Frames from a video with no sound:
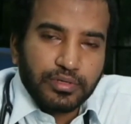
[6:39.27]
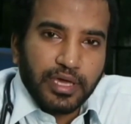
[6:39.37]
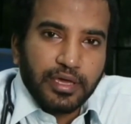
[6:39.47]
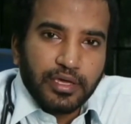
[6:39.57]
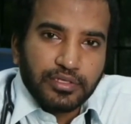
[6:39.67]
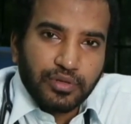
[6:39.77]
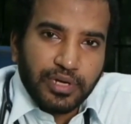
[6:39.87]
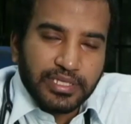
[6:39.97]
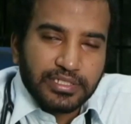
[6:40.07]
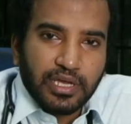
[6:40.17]
Okay, so
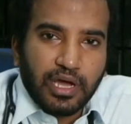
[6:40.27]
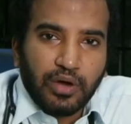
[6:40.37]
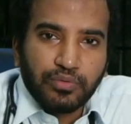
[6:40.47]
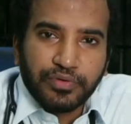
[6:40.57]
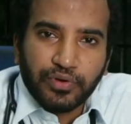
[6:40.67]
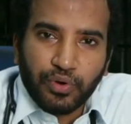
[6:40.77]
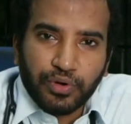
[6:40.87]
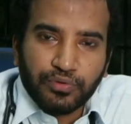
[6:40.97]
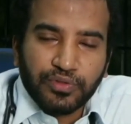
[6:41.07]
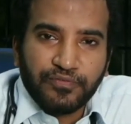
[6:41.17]
next, how are we
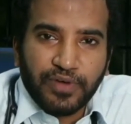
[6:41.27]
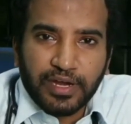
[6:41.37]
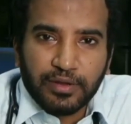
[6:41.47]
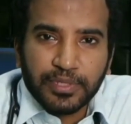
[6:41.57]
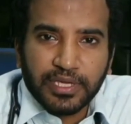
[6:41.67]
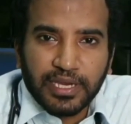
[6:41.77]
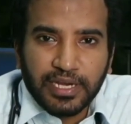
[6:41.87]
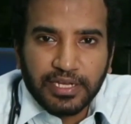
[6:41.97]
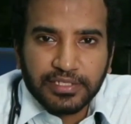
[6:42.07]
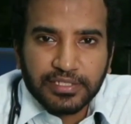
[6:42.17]
going to find out the
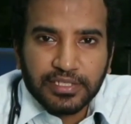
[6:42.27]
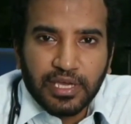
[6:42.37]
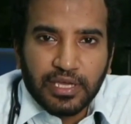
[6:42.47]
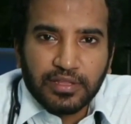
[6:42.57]
kidney disease?